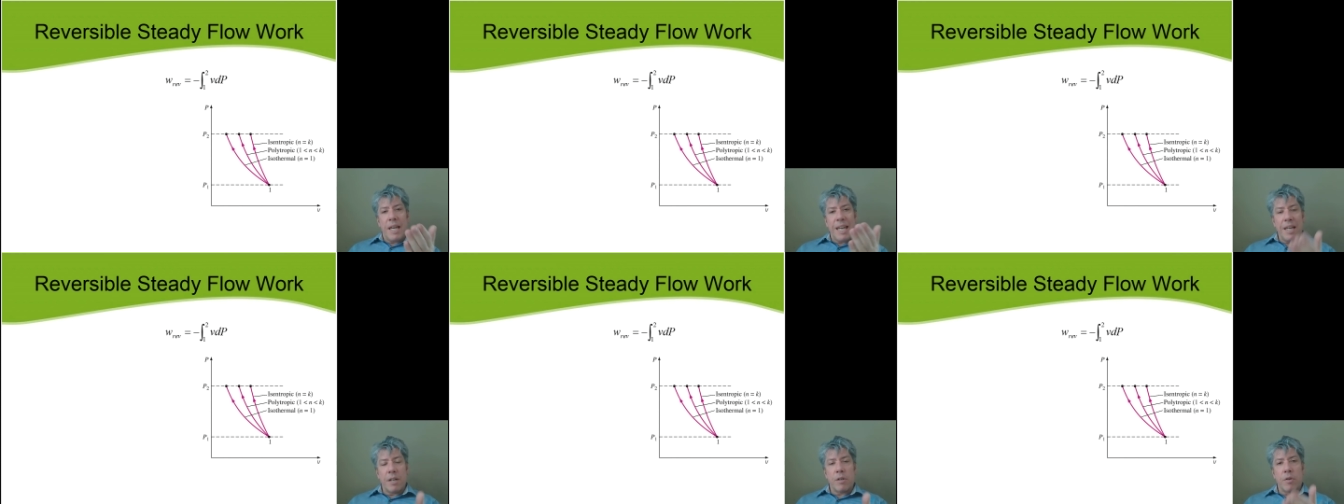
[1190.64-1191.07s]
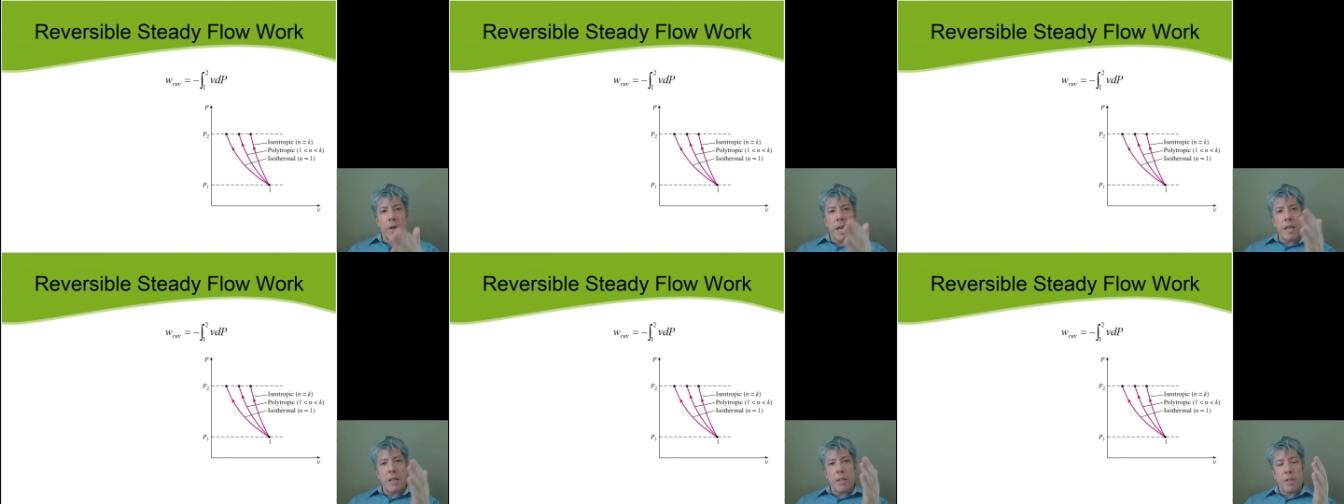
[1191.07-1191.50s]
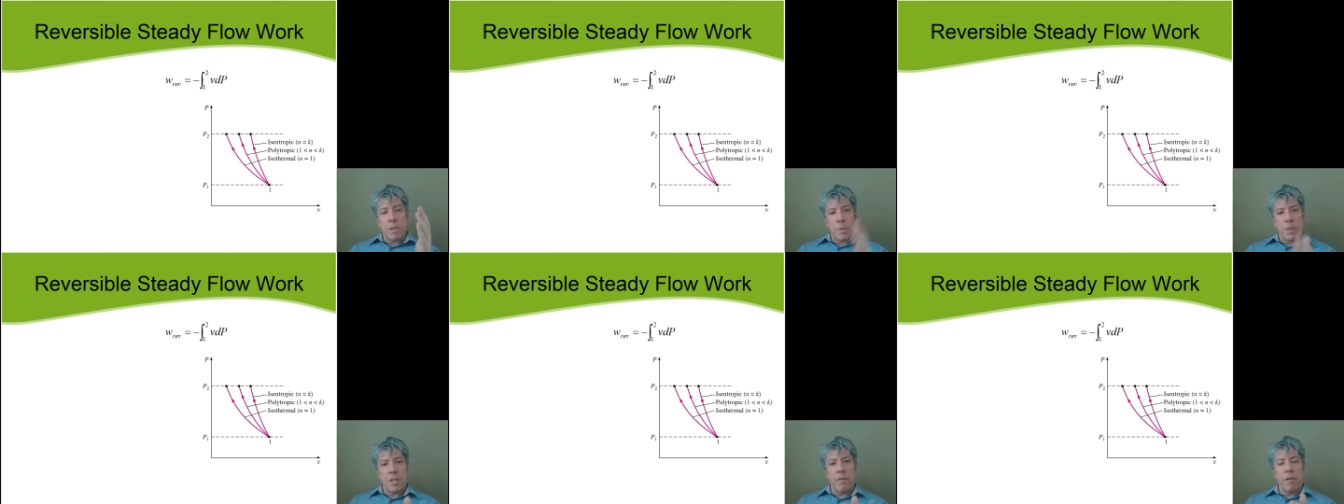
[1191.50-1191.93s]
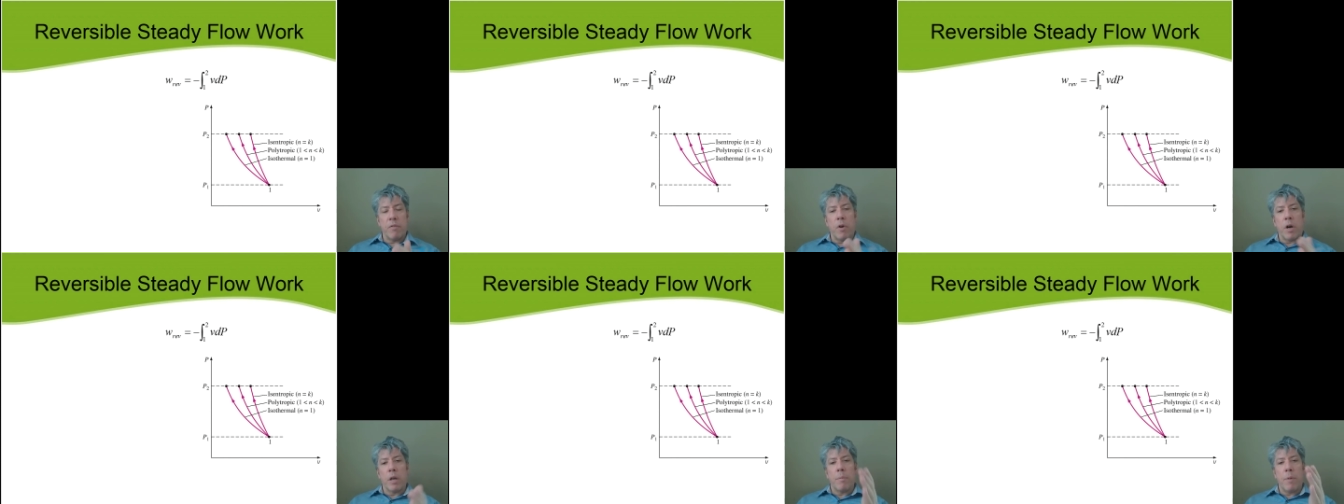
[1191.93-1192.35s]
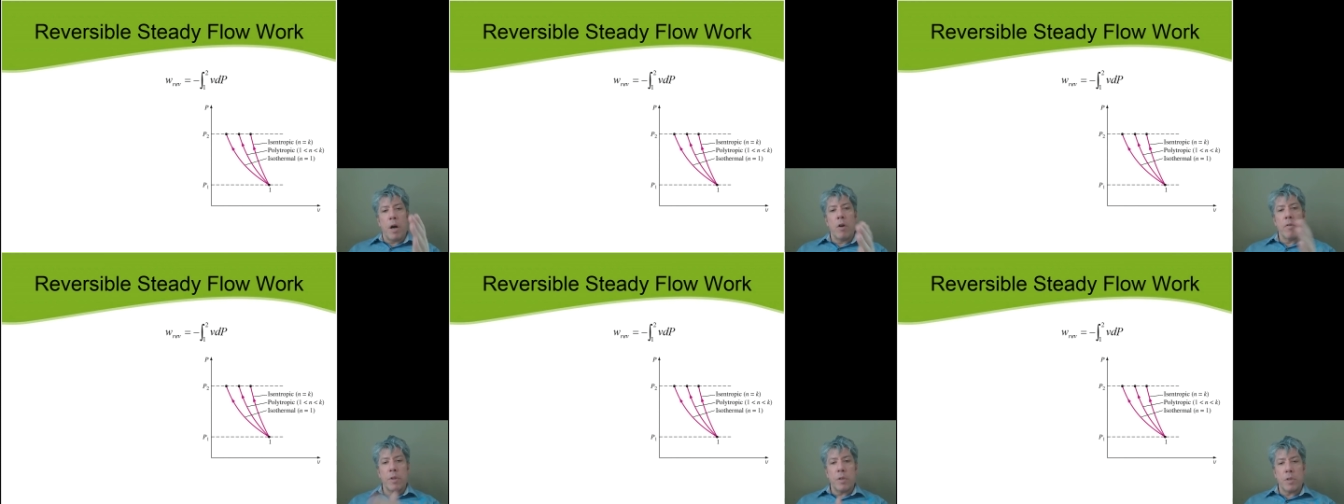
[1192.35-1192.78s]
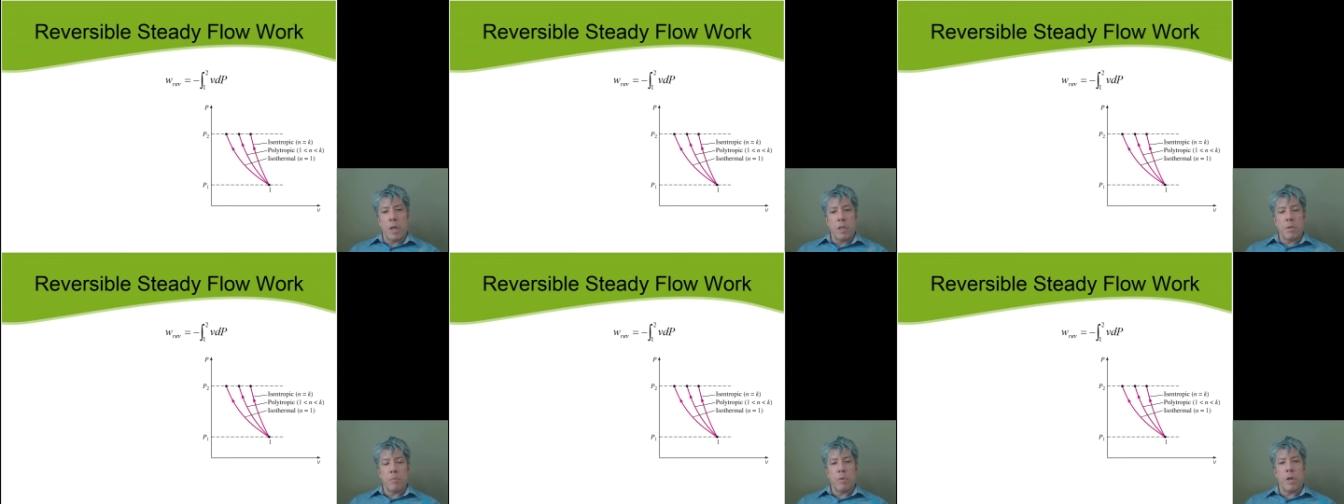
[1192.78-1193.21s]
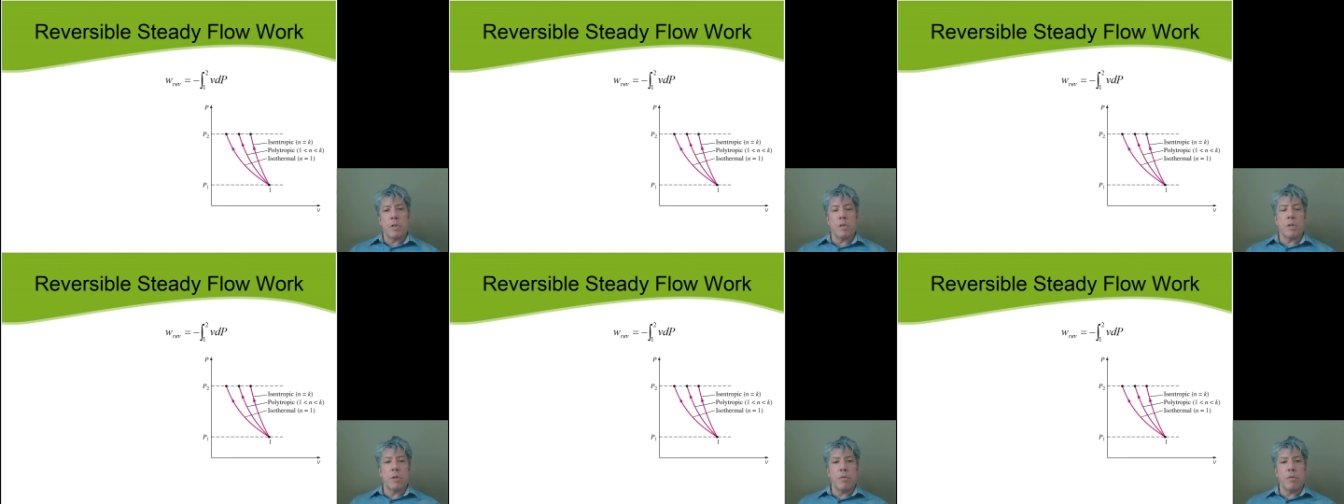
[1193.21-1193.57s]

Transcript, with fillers: integrate the specific volume over the change of pressure.